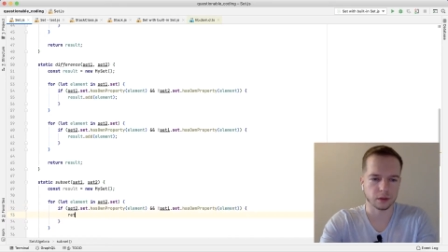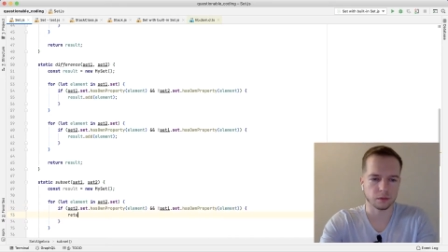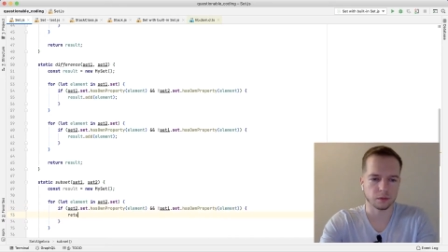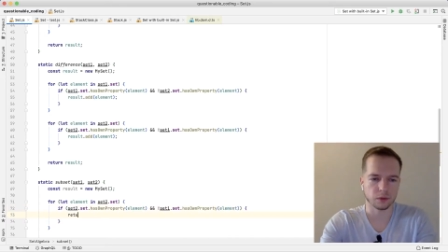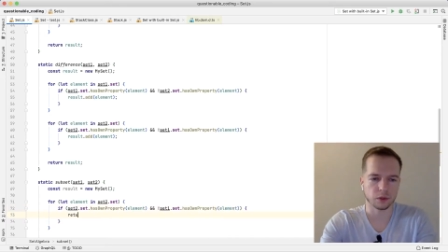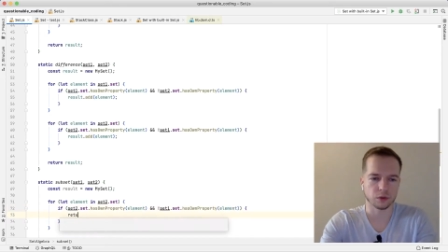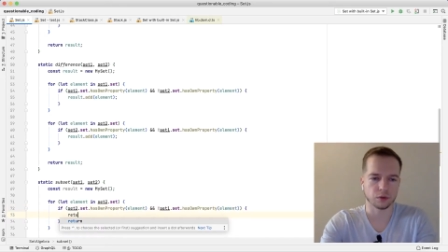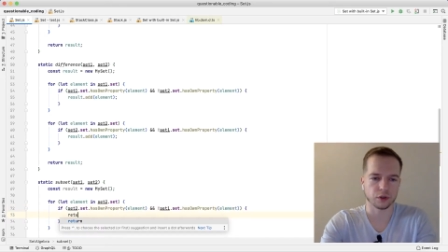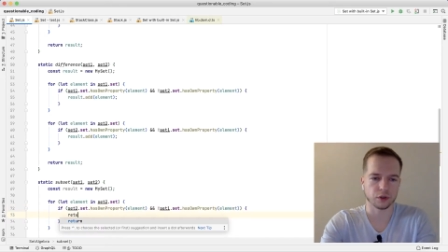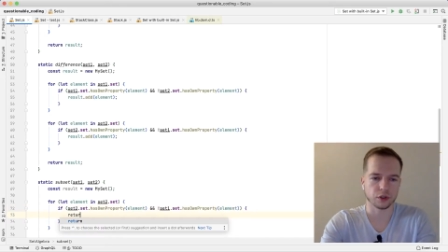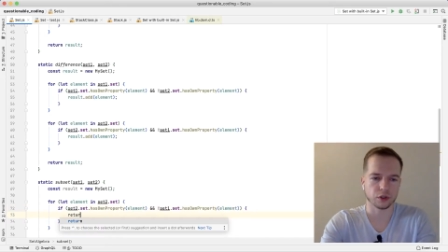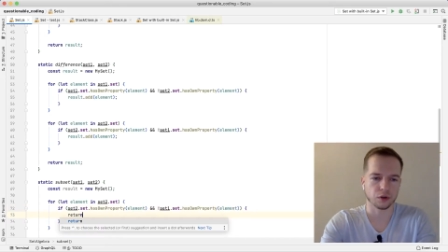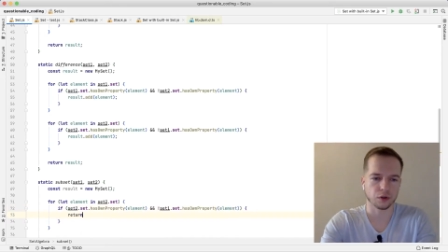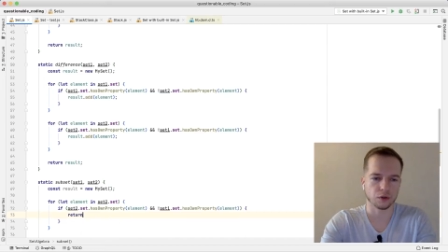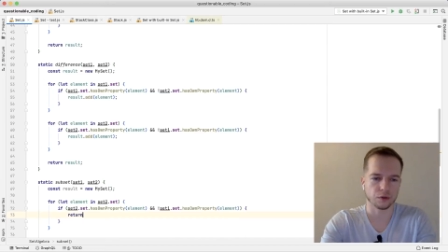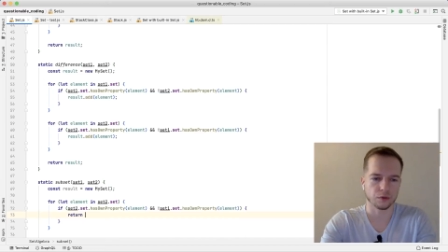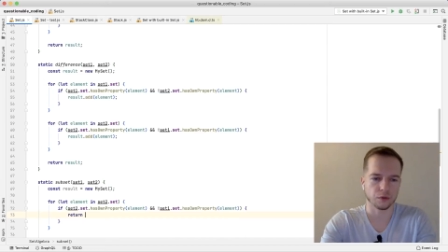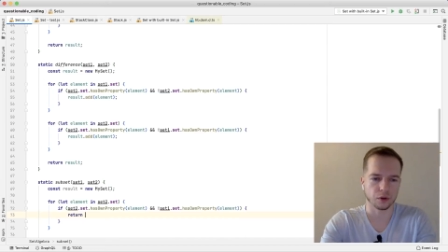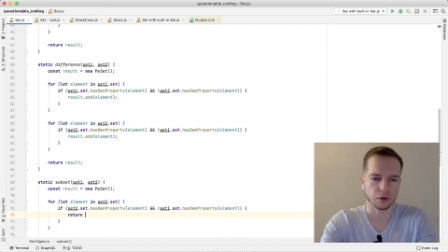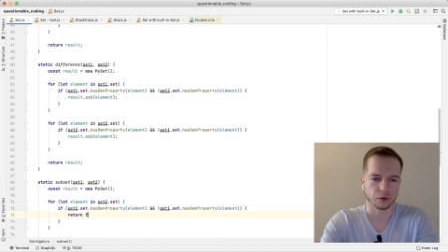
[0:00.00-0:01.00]
We will
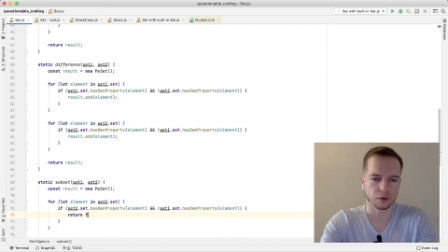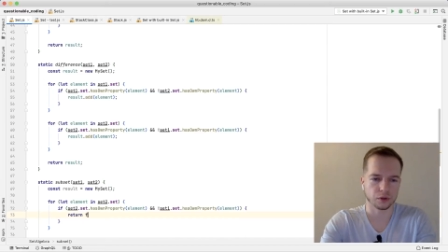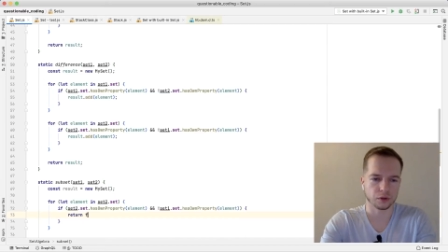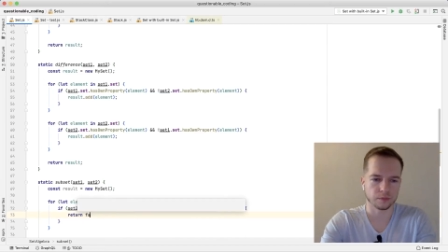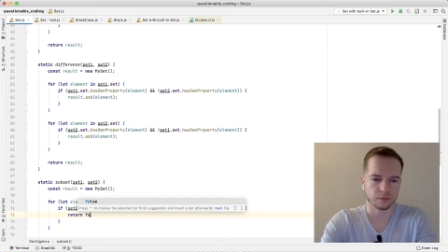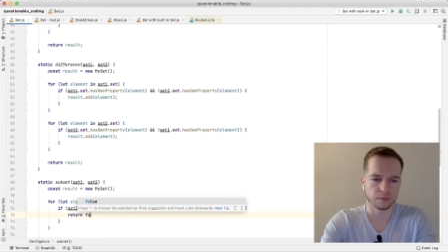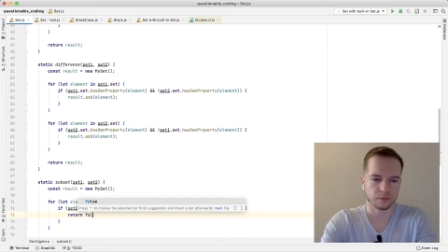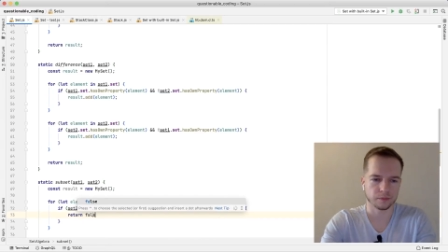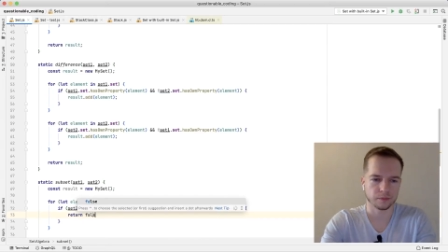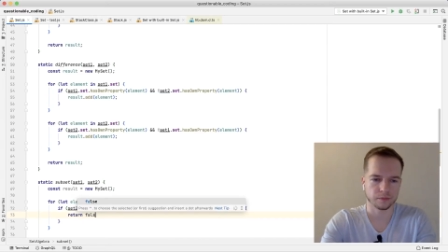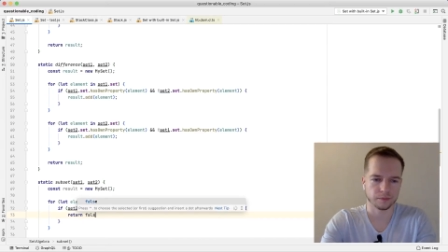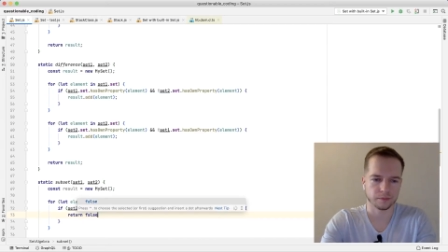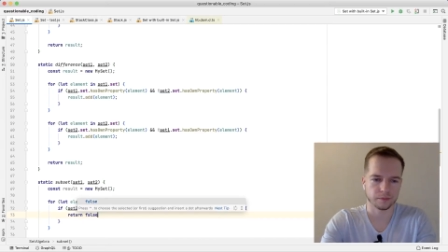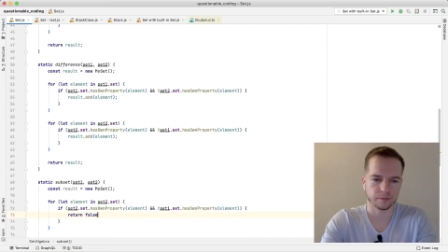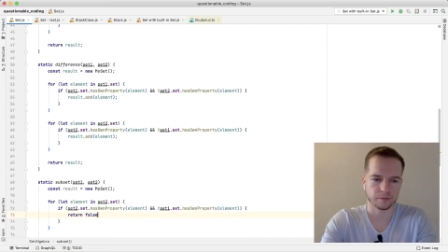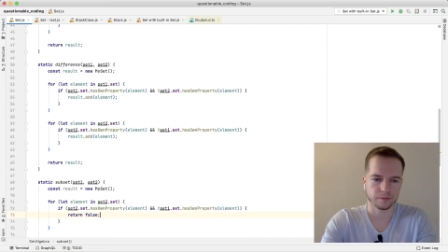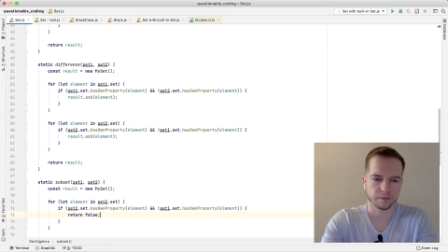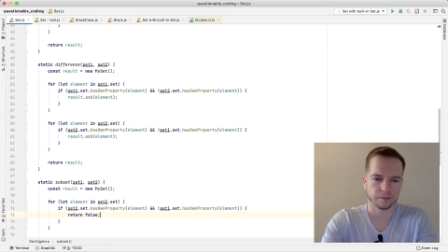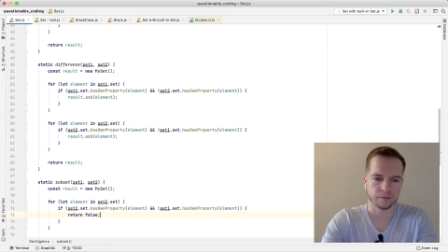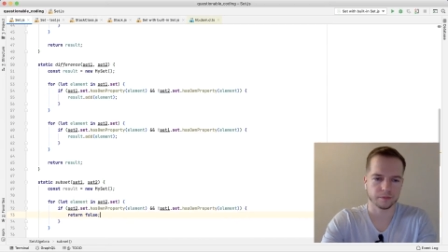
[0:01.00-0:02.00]
return false.
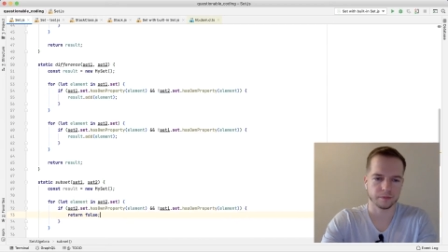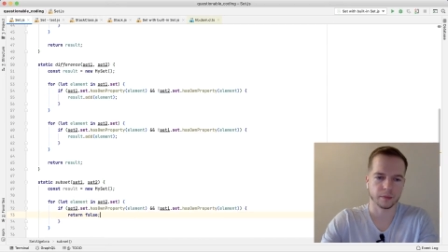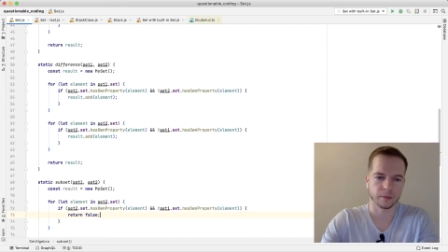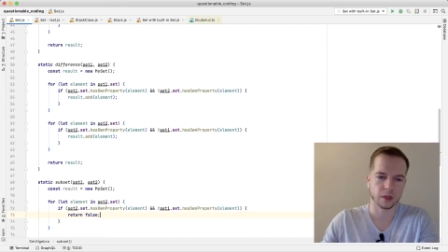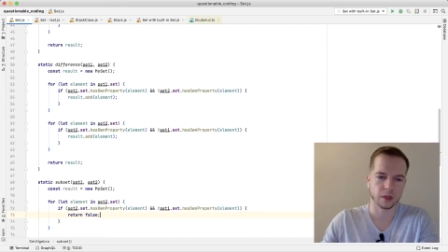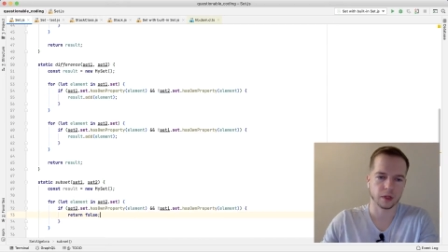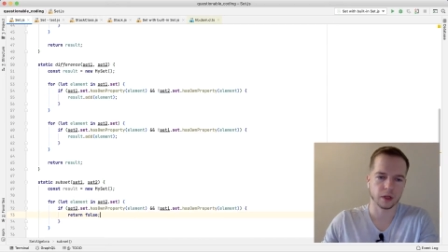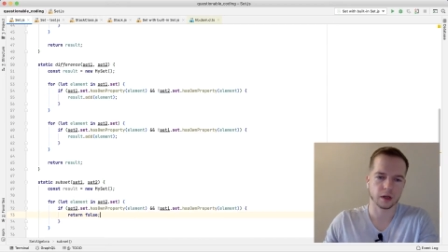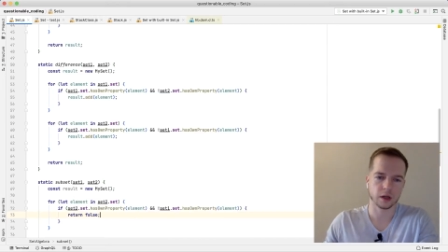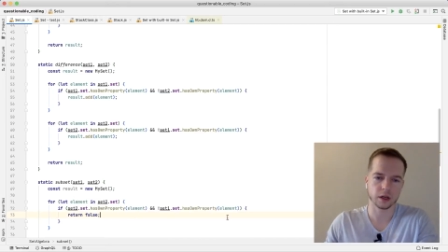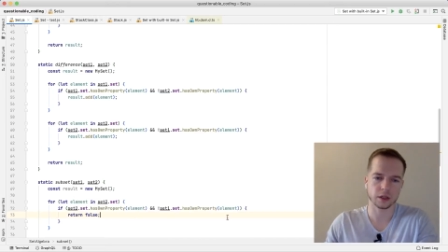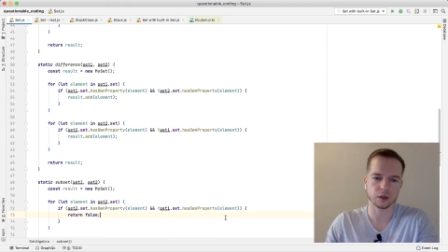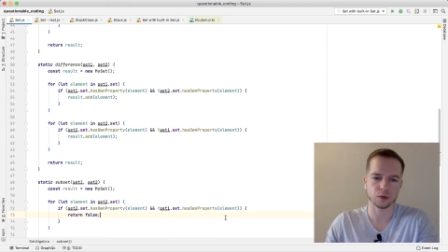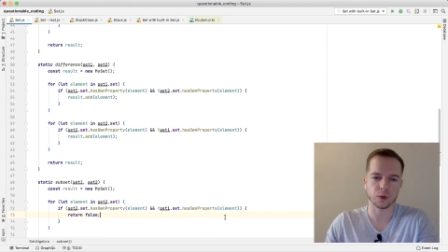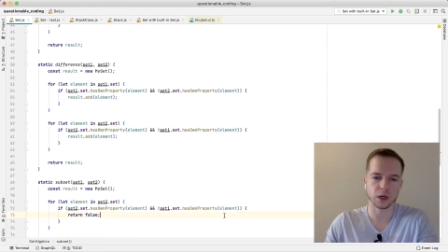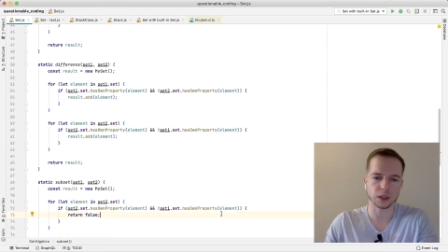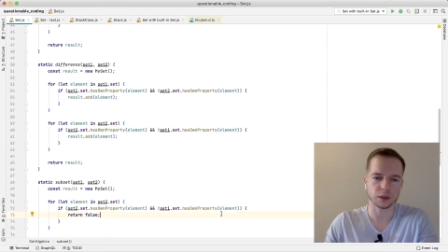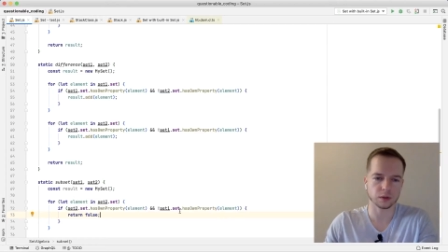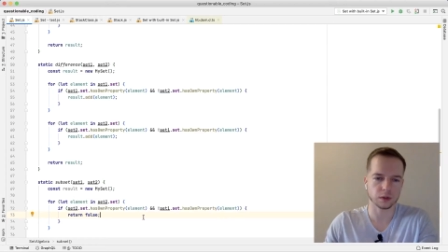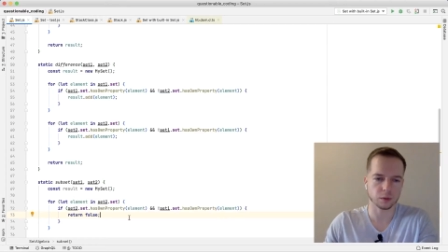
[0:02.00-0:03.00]

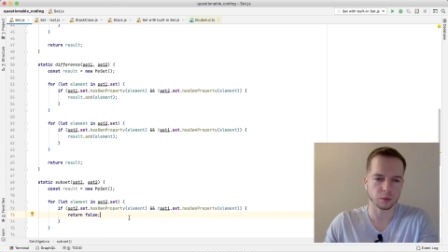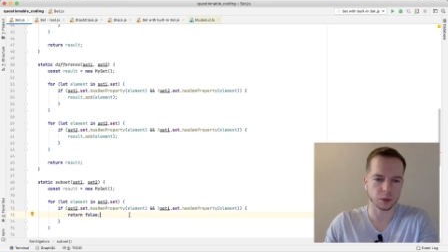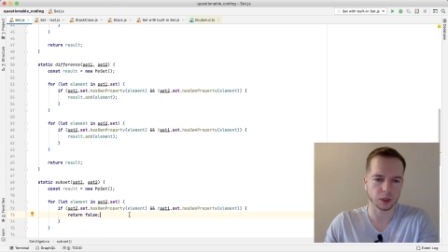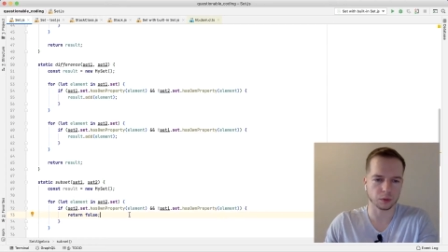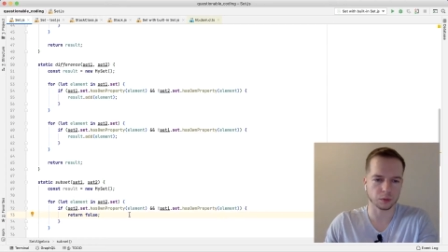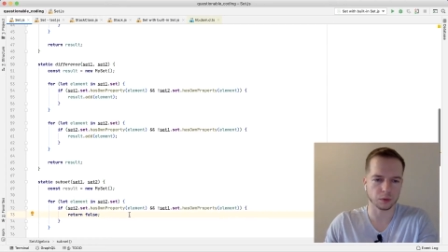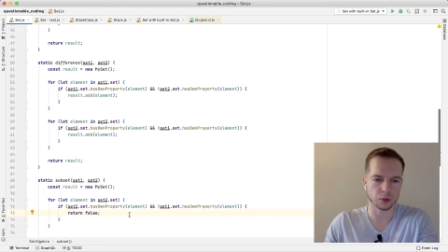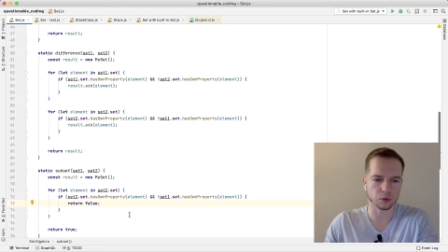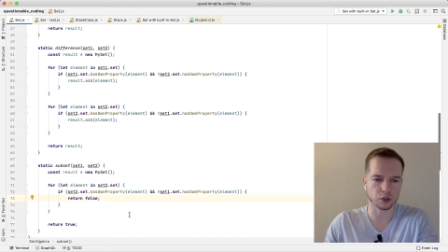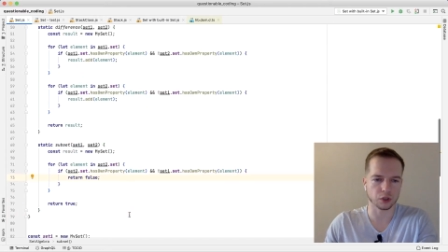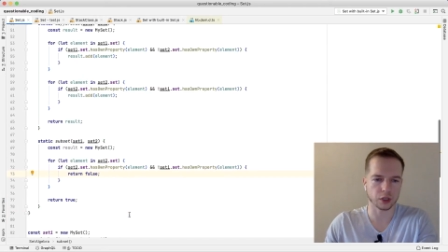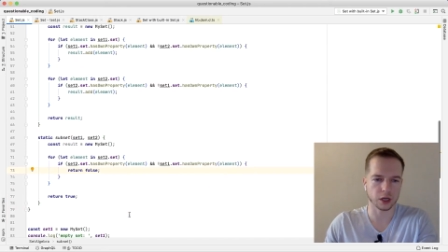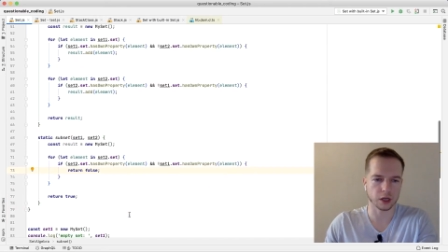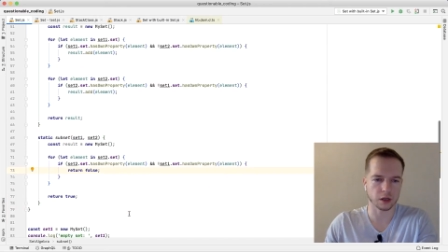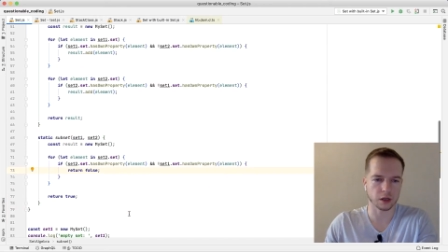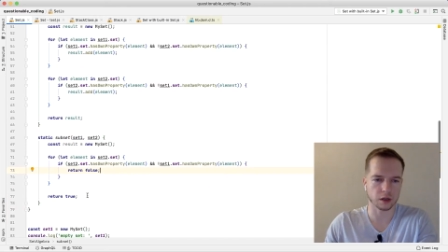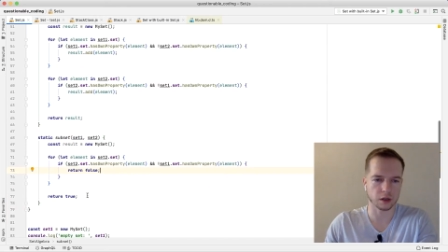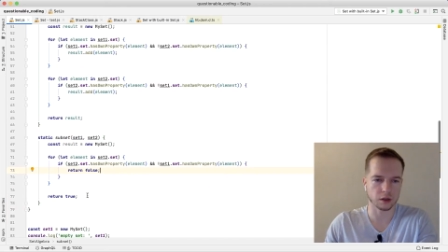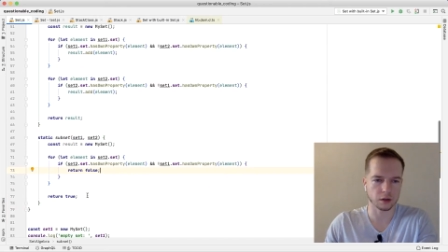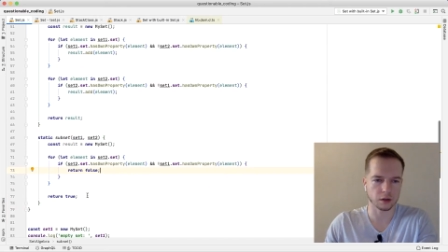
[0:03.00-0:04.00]
Otherwise, when we'll
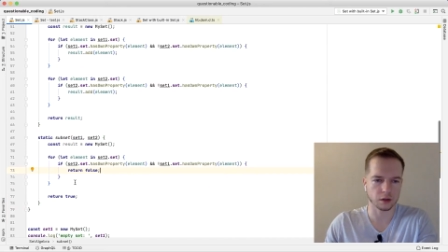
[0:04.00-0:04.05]
check